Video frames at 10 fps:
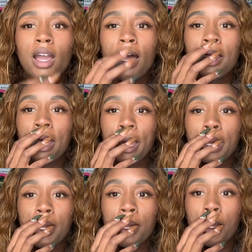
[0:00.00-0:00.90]
I like
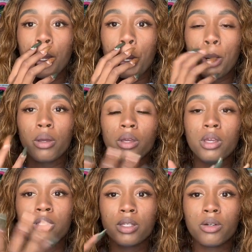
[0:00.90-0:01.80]
it.
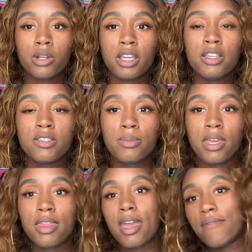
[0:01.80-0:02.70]
Still gives
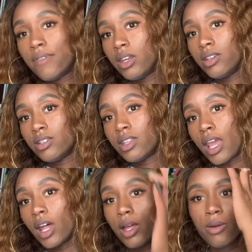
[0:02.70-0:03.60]
me that finish,
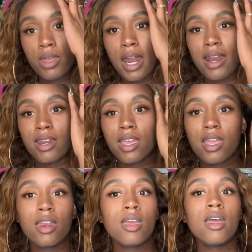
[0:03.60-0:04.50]
that glow that I
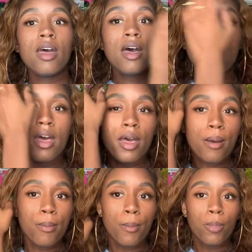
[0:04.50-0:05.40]
need.
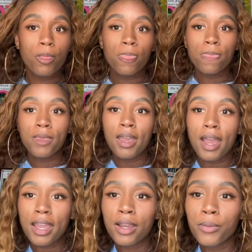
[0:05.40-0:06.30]
um
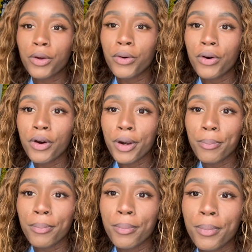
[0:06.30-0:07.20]
I can
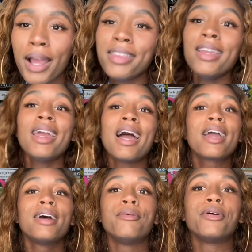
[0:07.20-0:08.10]
record. I think I
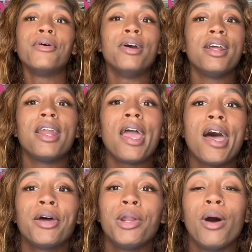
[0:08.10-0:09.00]
could record at night.
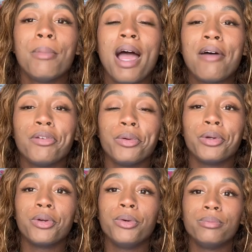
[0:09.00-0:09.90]
I don't know. I'm gonna have to
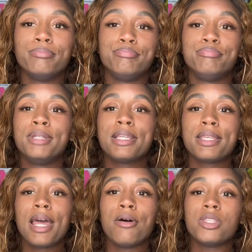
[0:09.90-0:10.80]
rec test
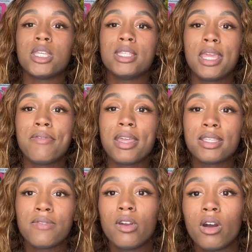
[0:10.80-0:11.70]
it out to see if
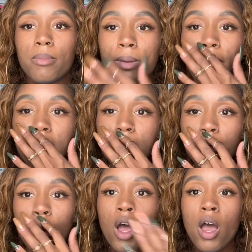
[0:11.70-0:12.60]
that's even gonna be
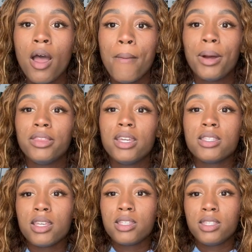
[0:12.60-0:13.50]
possible. But this
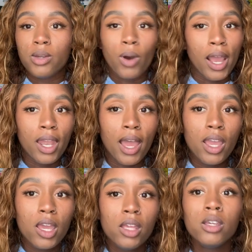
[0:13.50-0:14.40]
is the white light.
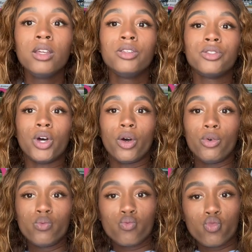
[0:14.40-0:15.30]
So